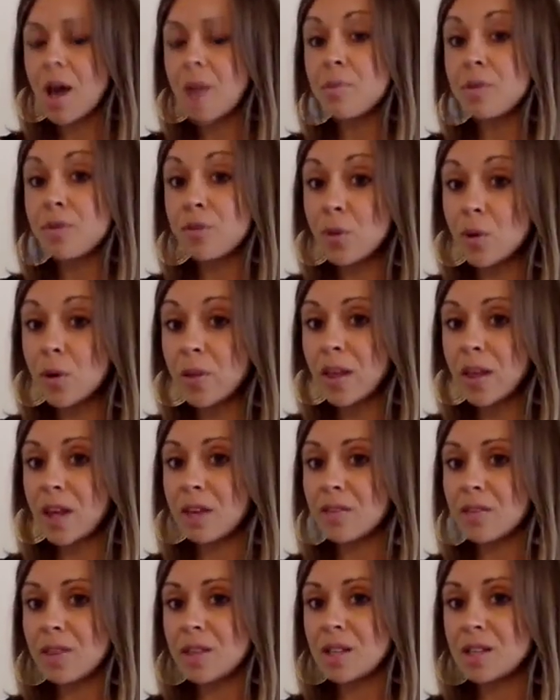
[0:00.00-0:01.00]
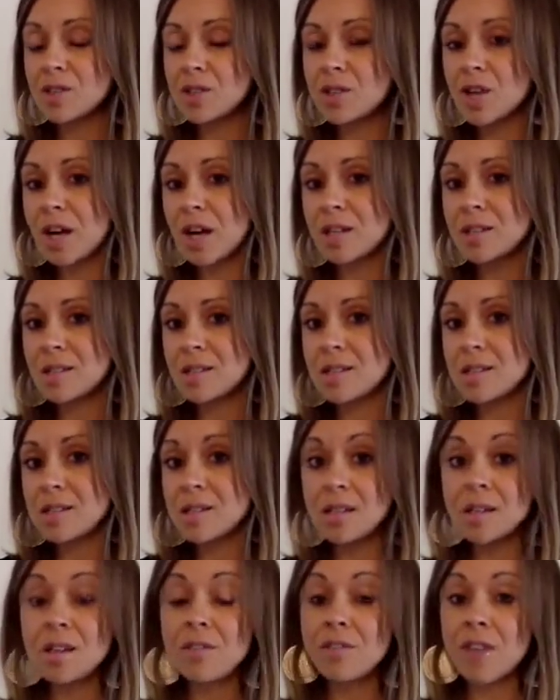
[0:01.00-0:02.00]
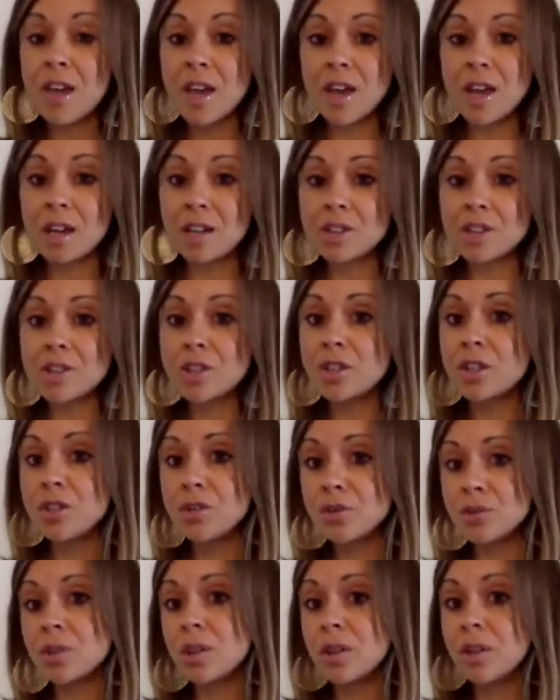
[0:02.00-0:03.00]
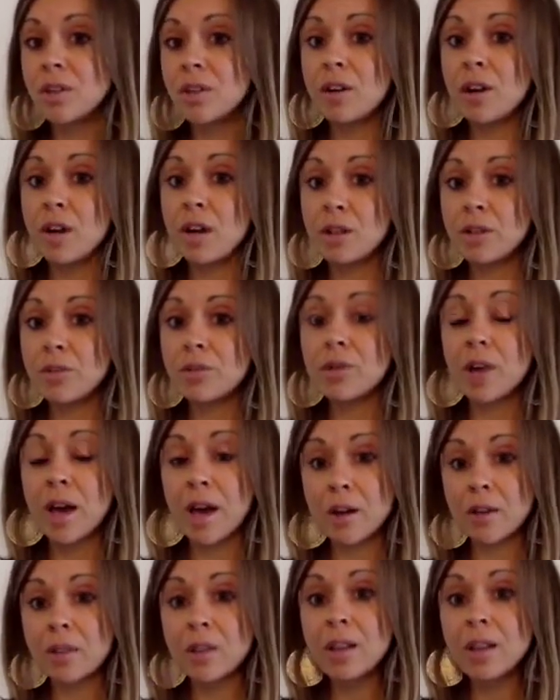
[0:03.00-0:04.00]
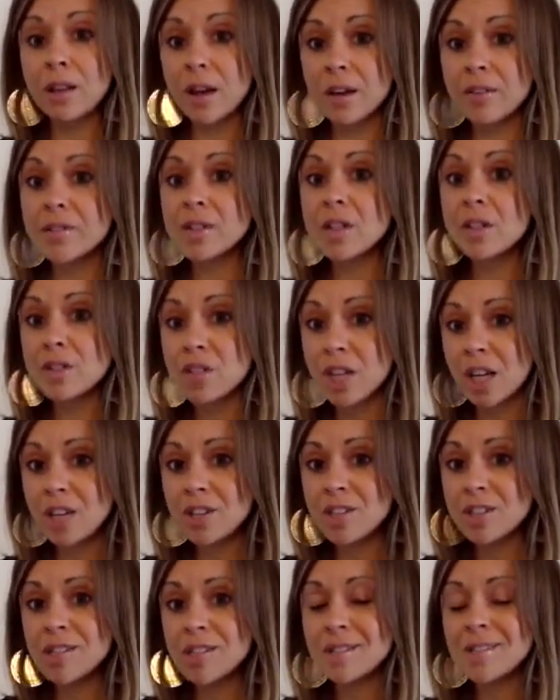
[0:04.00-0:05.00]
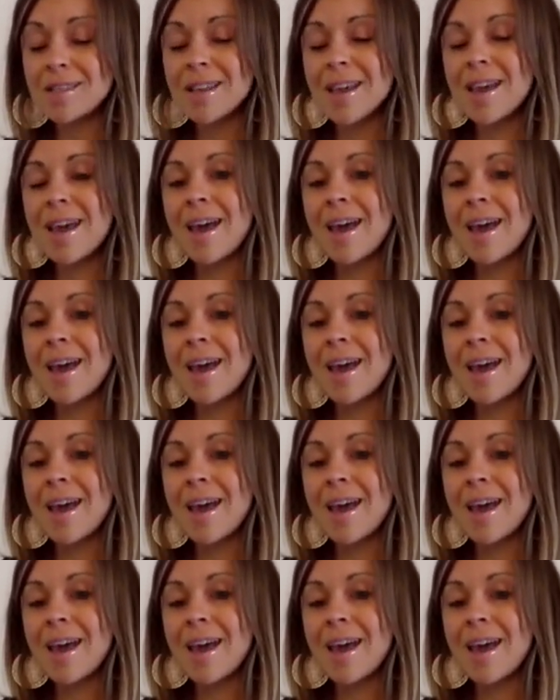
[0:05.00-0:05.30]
before they're given these drugs to see if they can actually do it on their own through healthy lifestyle changes.